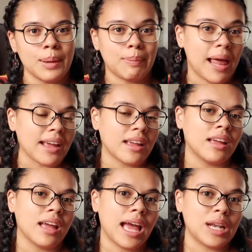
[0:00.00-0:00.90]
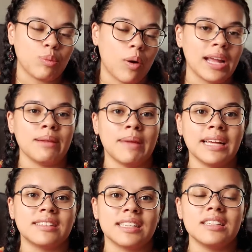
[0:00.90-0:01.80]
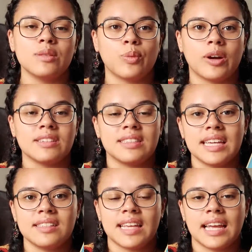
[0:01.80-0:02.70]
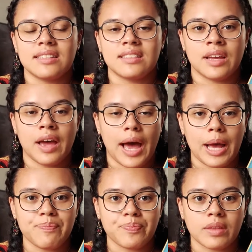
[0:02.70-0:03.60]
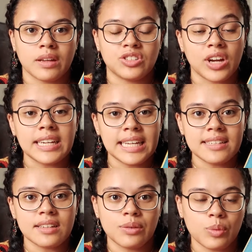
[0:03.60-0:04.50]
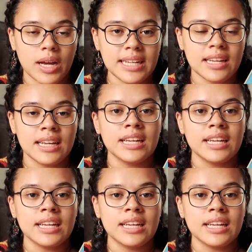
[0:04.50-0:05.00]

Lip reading: black and white mixes, whereas this is Chinese and white.